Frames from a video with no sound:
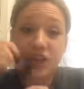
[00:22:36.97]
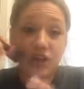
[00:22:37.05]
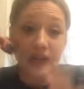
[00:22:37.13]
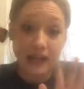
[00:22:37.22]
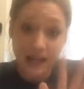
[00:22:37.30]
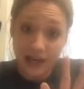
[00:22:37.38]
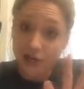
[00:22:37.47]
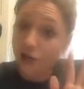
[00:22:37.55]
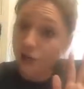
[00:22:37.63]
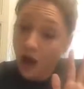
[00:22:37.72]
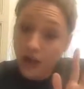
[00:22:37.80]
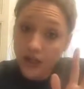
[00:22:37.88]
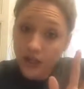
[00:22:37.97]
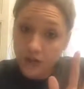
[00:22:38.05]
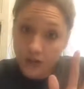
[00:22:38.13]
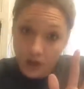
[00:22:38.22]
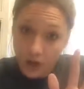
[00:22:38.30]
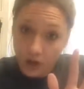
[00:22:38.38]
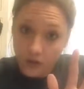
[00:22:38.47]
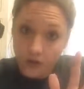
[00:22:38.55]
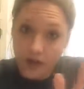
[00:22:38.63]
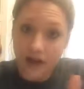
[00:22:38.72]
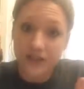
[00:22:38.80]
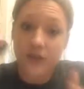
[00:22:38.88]
Again, you're not using a whole
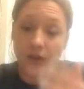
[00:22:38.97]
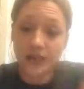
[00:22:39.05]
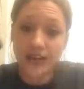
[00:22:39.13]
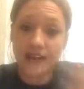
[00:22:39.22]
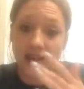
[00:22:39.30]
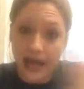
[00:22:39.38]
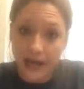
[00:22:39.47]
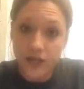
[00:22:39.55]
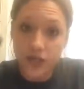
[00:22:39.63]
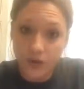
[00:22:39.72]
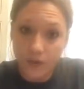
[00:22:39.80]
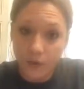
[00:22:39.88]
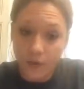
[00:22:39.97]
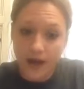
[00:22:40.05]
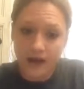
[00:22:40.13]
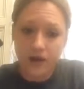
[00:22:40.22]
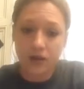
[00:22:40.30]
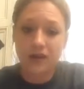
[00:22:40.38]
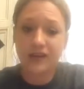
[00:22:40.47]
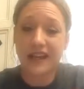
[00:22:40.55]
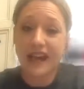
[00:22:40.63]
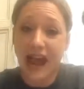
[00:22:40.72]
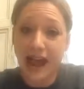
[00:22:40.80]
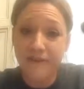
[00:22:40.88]
lot, so it's going to last you a while. Like
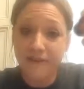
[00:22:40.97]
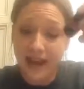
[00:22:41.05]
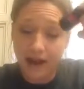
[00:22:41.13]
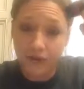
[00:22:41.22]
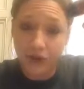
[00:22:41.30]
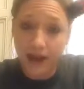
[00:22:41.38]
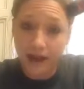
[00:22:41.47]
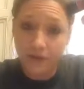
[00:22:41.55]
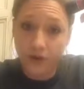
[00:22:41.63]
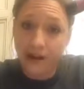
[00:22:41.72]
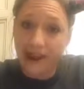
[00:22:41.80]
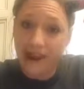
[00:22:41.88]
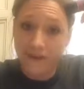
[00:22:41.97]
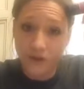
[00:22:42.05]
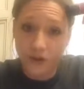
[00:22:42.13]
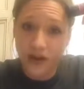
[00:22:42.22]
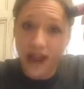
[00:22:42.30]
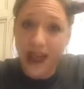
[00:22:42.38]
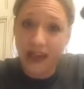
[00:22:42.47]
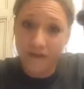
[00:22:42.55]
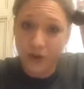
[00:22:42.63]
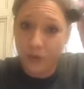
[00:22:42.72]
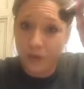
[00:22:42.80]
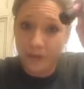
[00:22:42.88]
I've never, ever, ever,
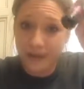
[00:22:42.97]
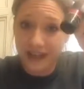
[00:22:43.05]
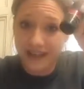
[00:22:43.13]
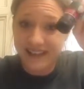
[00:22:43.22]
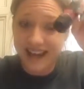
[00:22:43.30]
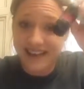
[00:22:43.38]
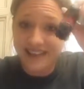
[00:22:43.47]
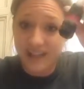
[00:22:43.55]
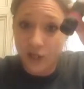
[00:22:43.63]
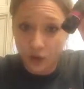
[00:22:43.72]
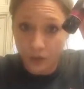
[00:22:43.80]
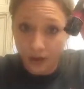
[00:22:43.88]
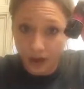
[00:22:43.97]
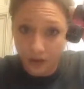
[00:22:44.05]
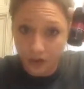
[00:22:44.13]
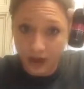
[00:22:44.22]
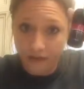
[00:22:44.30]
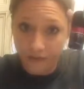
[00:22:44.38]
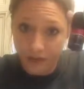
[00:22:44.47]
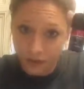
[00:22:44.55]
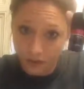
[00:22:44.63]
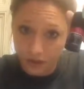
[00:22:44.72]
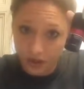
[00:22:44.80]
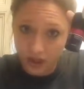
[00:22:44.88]
ever replaced a single bottle of my
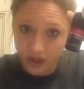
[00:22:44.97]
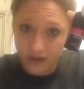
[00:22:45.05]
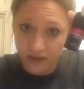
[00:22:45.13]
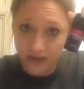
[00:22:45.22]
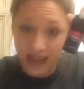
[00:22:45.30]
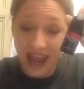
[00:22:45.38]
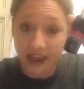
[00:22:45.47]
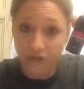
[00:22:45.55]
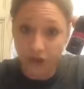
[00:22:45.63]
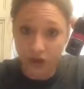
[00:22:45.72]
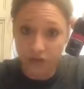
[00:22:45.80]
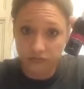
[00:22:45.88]
True Shine ever.